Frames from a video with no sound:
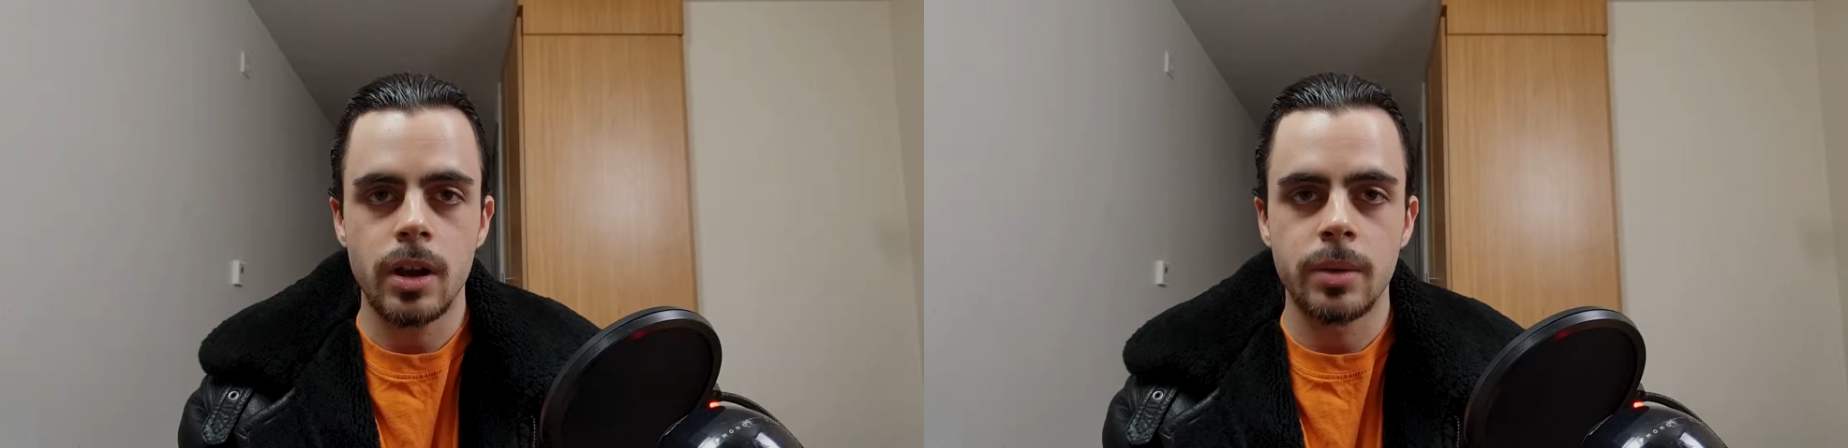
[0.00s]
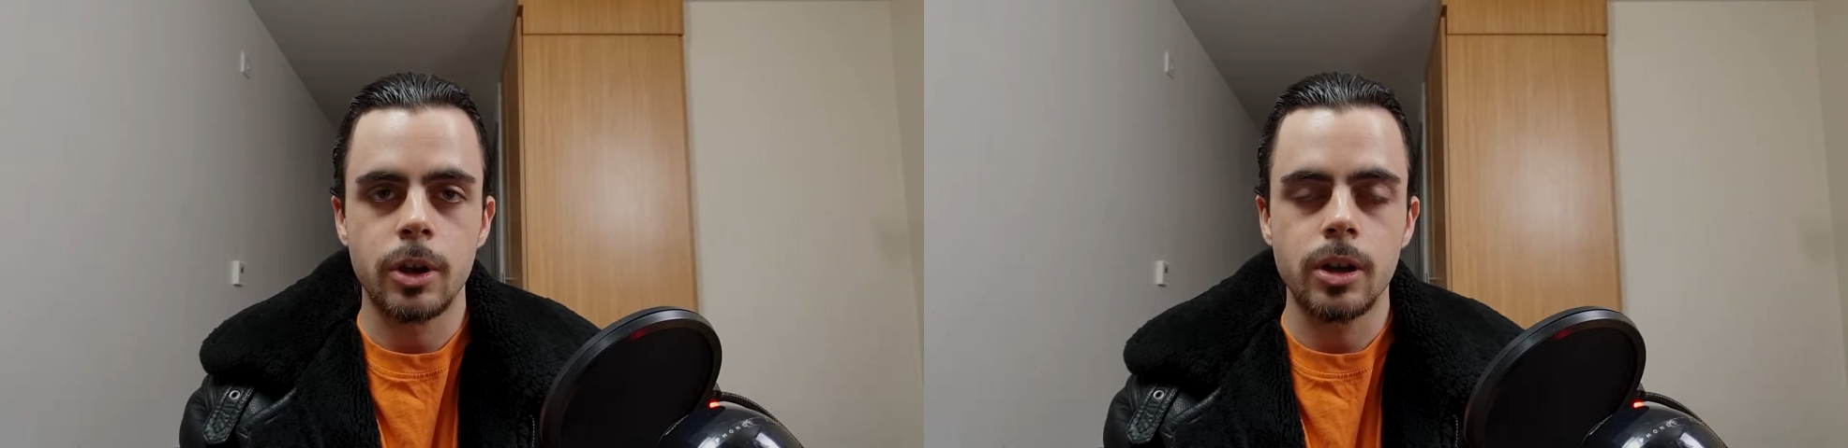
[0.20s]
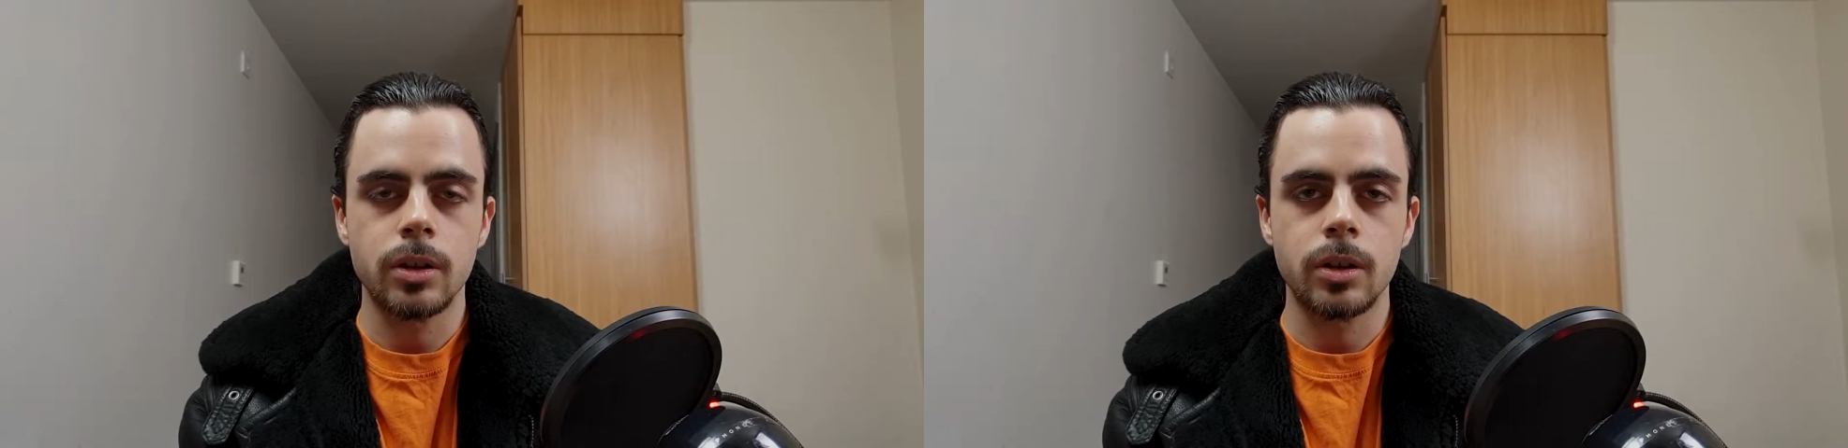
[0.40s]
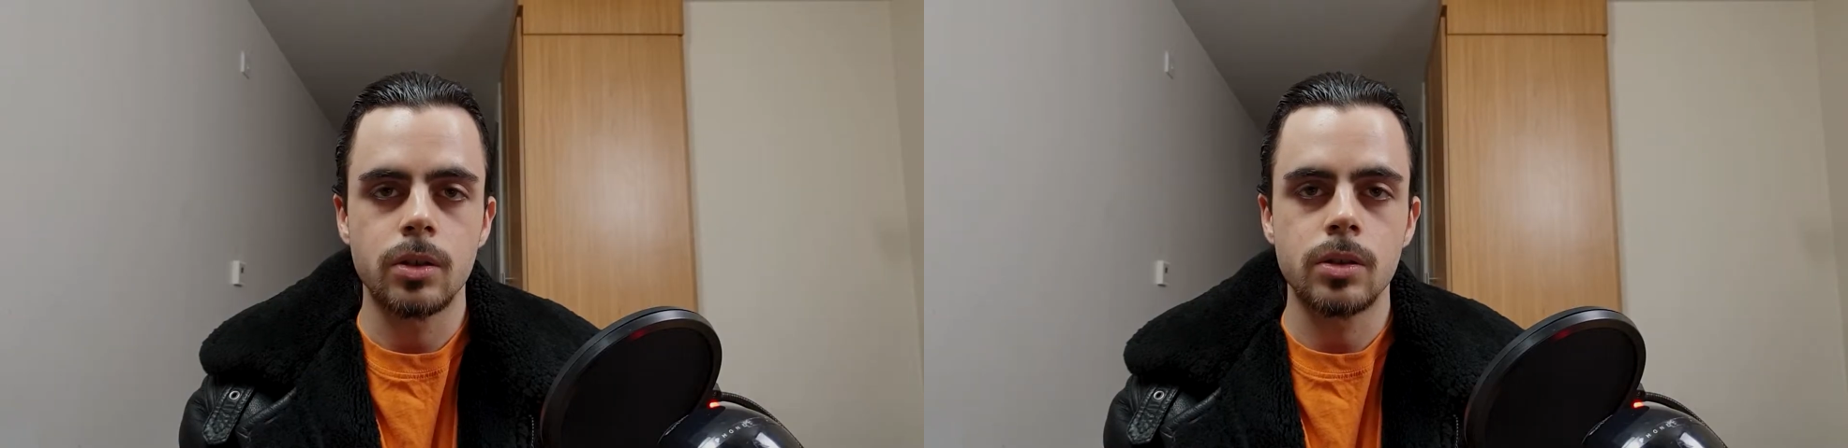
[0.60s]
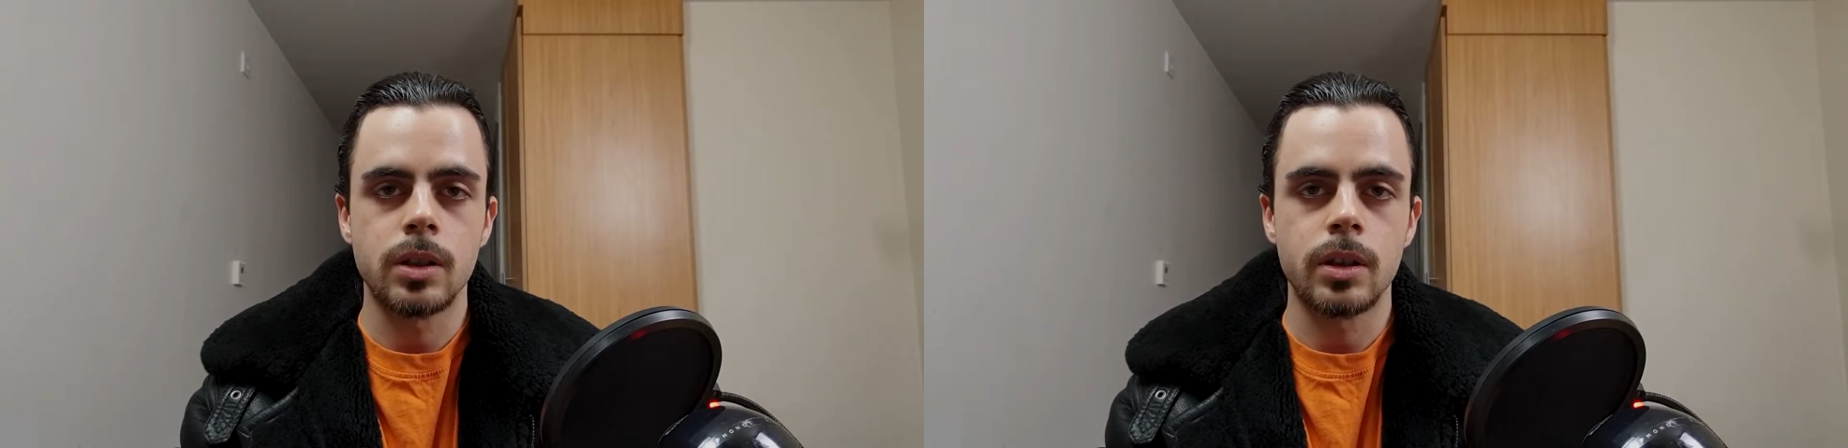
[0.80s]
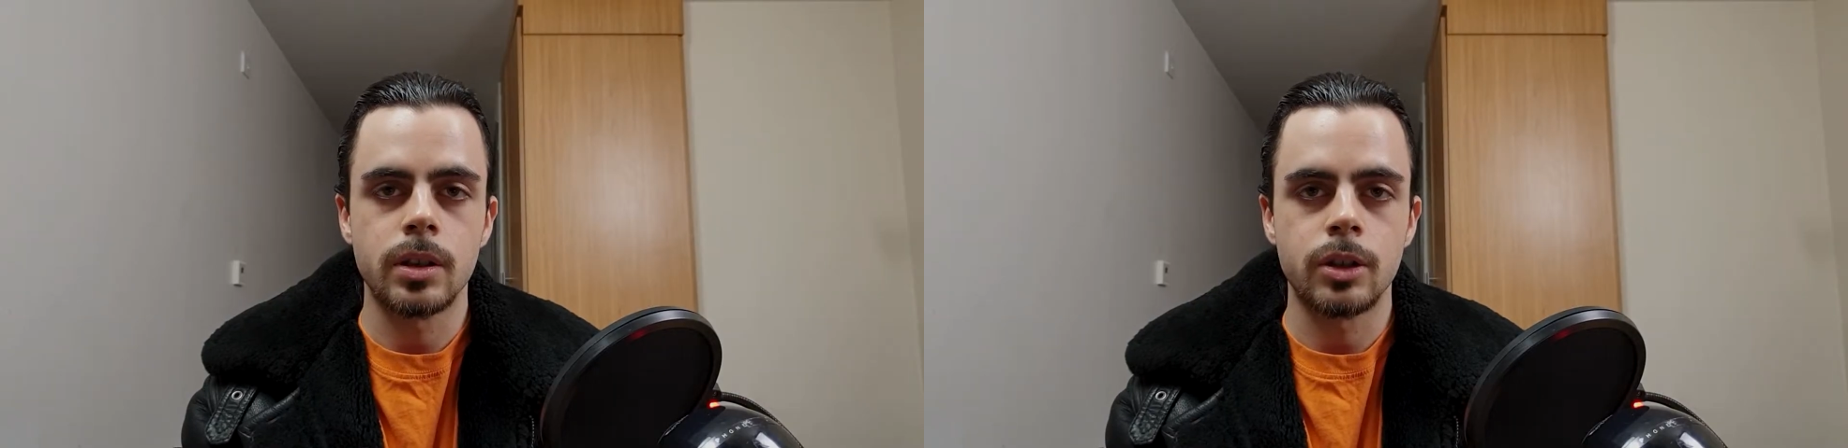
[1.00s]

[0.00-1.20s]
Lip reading: I'm going to use the